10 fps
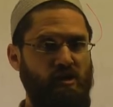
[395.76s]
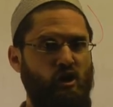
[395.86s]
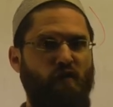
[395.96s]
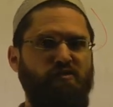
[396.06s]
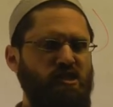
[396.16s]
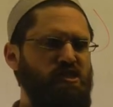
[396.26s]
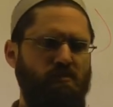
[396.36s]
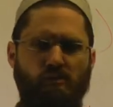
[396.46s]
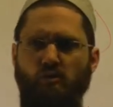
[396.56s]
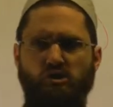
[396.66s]
obviously
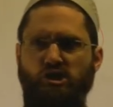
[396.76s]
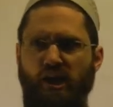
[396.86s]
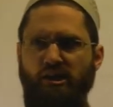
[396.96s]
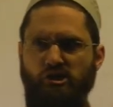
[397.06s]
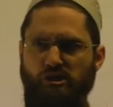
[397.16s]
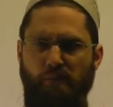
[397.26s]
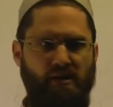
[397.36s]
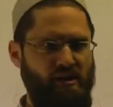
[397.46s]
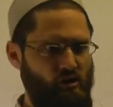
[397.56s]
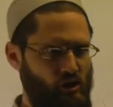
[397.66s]
some laws change
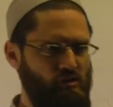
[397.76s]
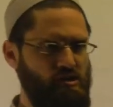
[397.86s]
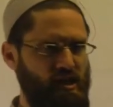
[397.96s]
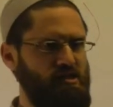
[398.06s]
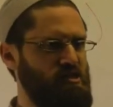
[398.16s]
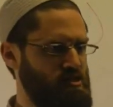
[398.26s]
depending on context